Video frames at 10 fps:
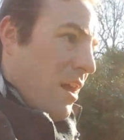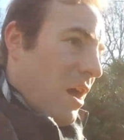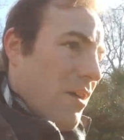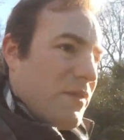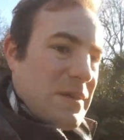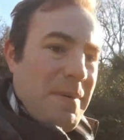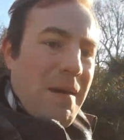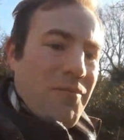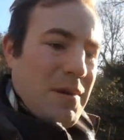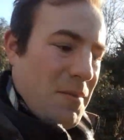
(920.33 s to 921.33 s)
over to
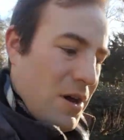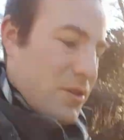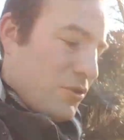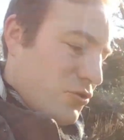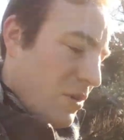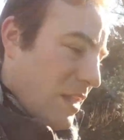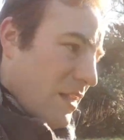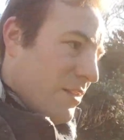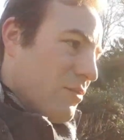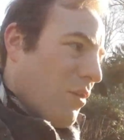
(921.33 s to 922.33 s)
Banbury, Merton Street
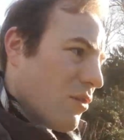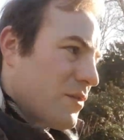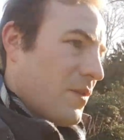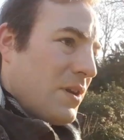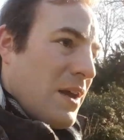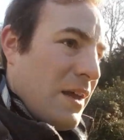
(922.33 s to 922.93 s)
and to Oxford.